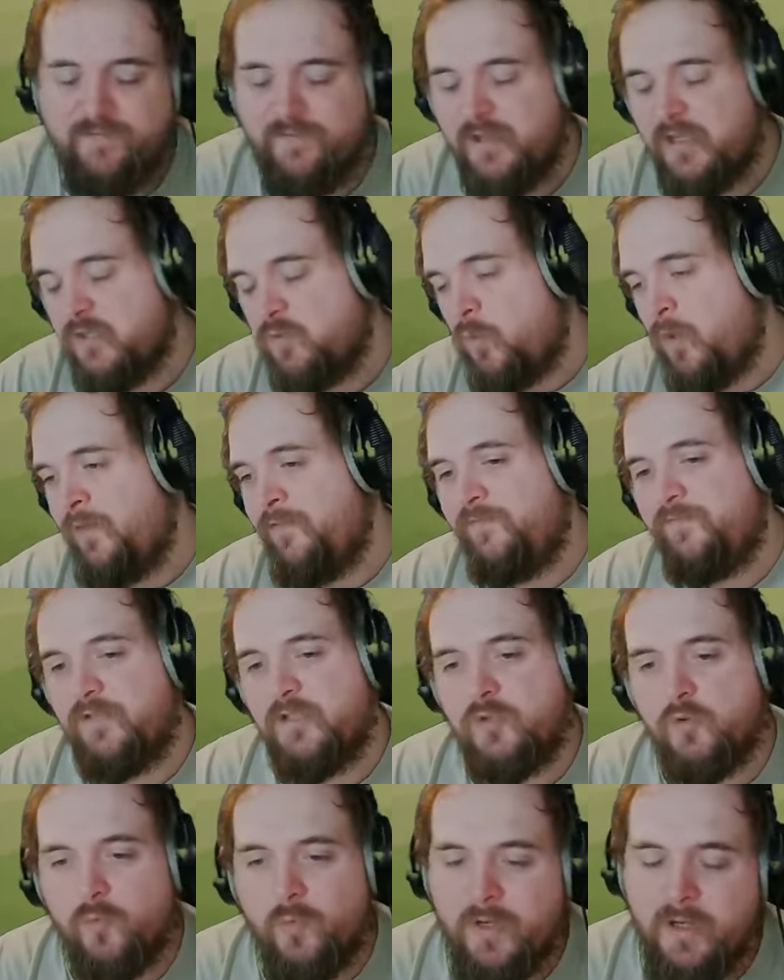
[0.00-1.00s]
Figures 1 for
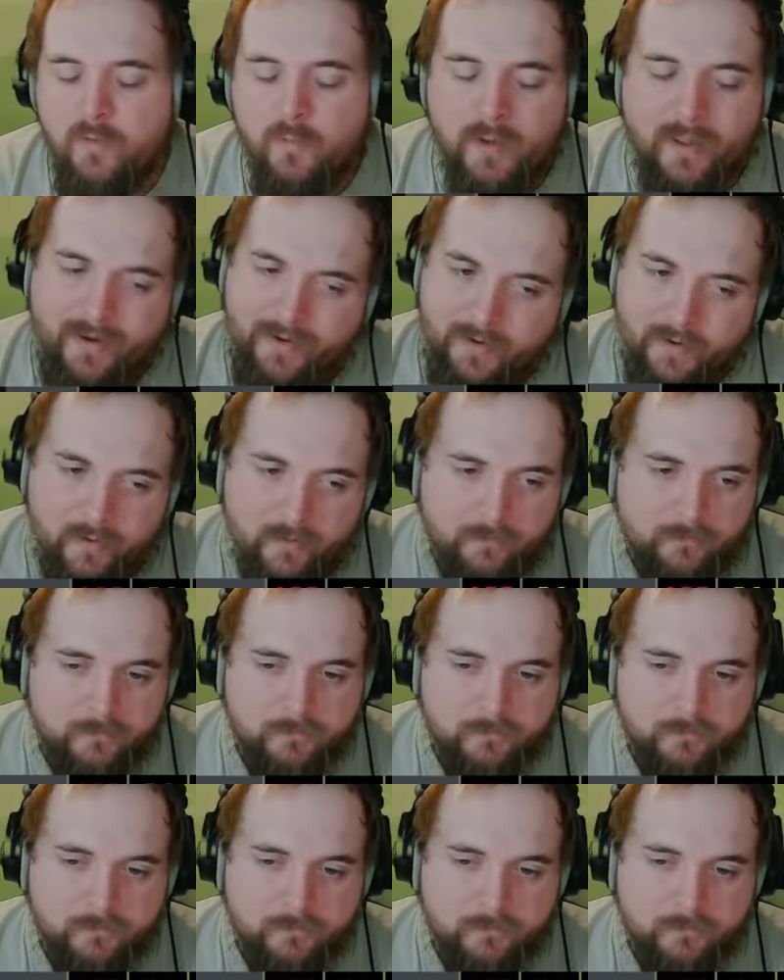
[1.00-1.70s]
21.